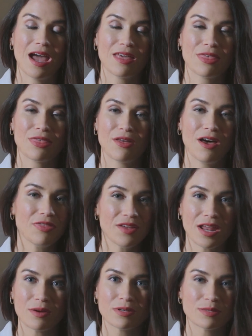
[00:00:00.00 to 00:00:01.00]
I thought that
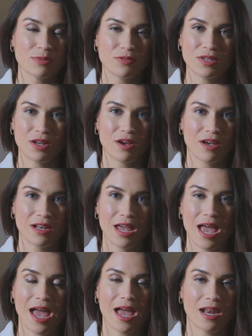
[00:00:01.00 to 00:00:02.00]
I was moving on
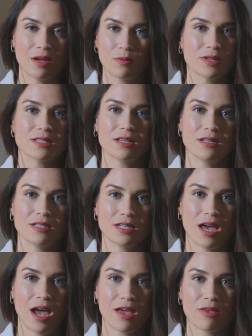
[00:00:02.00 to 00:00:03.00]
and I wasn't.
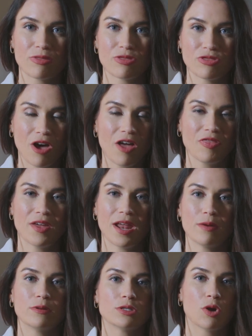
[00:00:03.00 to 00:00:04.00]
I thought that
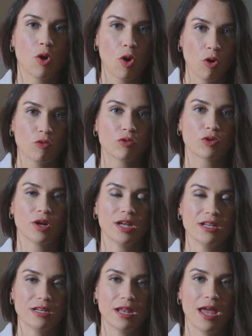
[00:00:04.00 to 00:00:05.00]
I was over
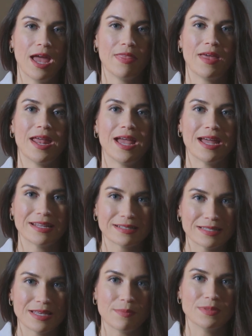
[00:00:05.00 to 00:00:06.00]
it and that I had
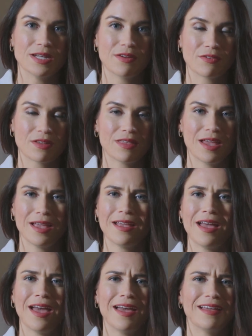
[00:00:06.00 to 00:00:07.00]
accepted everything,
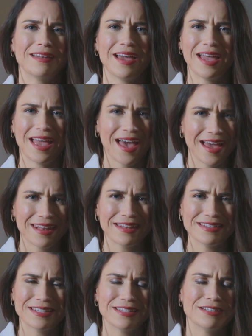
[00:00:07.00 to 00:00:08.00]
and I
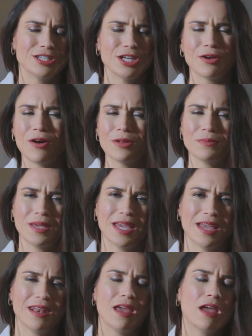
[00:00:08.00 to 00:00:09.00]
hadn't. And she called
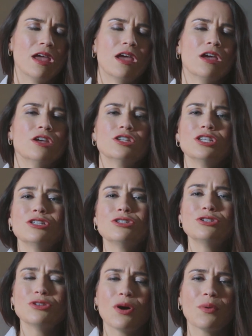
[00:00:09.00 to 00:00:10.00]
me and she's
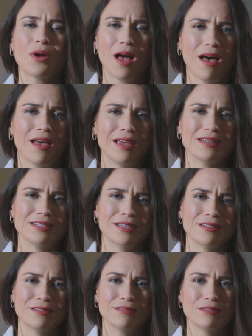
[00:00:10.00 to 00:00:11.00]
so kind
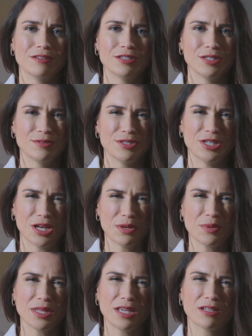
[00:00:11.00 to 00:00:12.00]
and she was
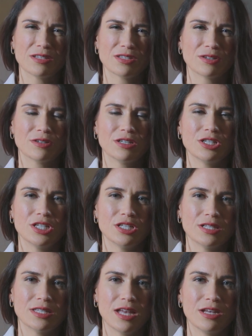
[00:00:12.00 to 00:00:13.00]
genuinely concerned, and she
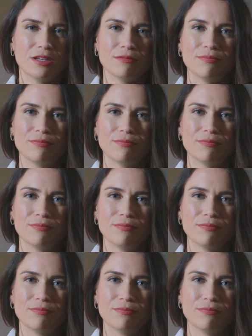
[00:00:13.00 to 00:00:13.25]
just said,